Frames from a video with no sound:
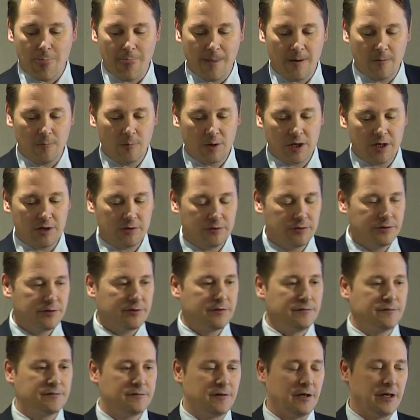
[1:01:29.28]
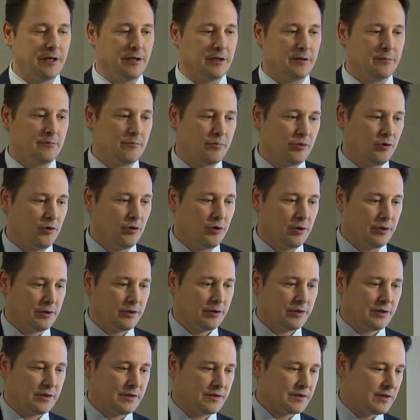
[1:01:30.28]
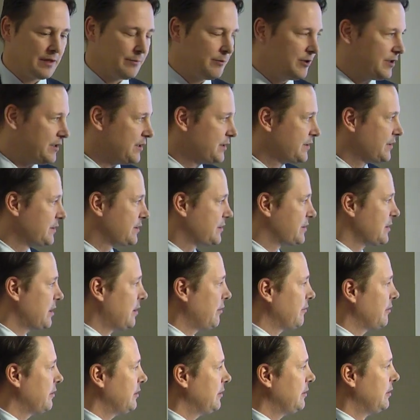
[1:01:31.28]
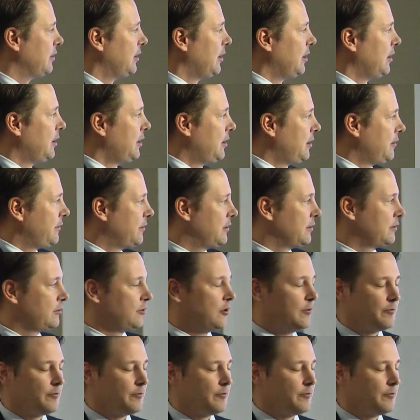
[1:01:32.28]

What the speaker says: Now, what I also find important is, I mean, this is now the